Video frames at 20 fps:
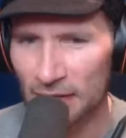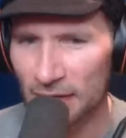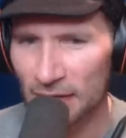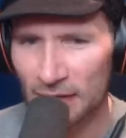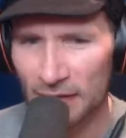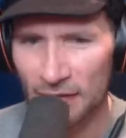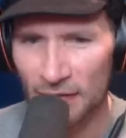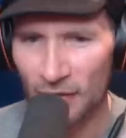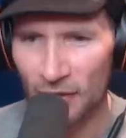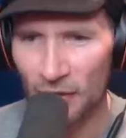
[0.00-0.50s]

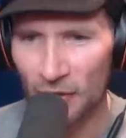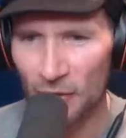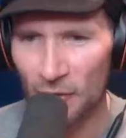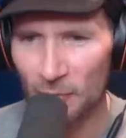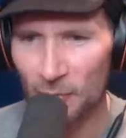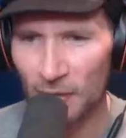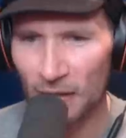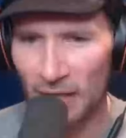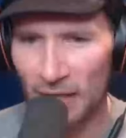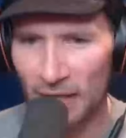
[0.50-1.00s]
It's all
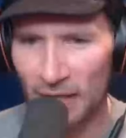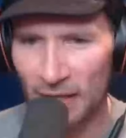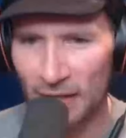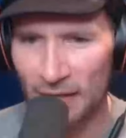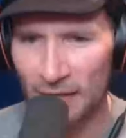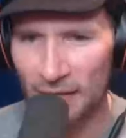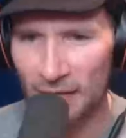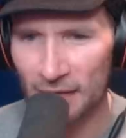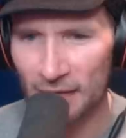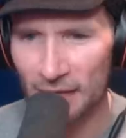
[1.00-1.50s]

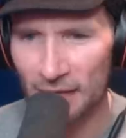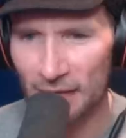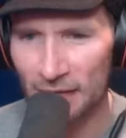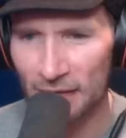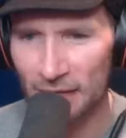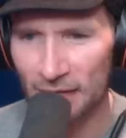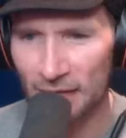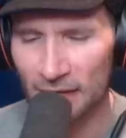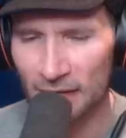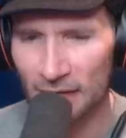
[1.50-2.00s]
plains.
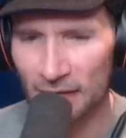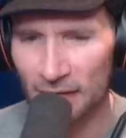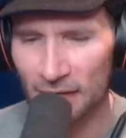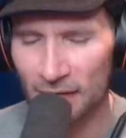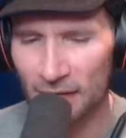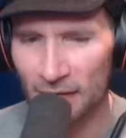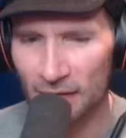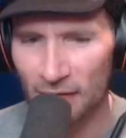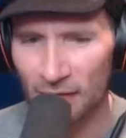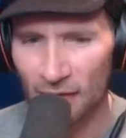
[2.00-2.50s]

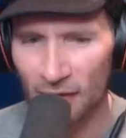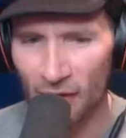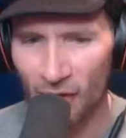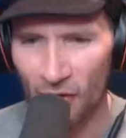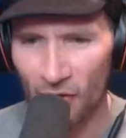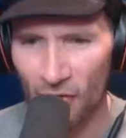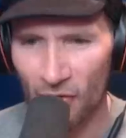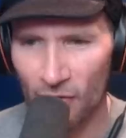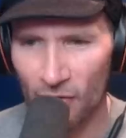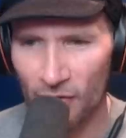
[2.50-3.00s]

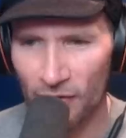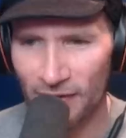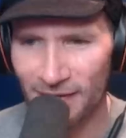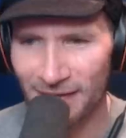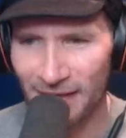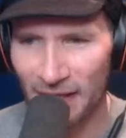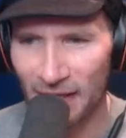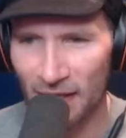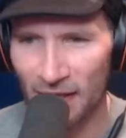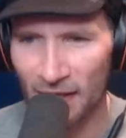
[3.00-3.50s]
All the
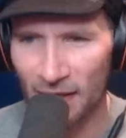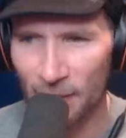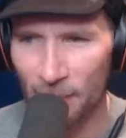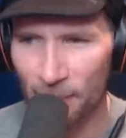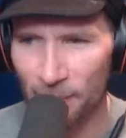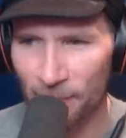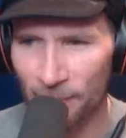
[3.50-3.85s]
time.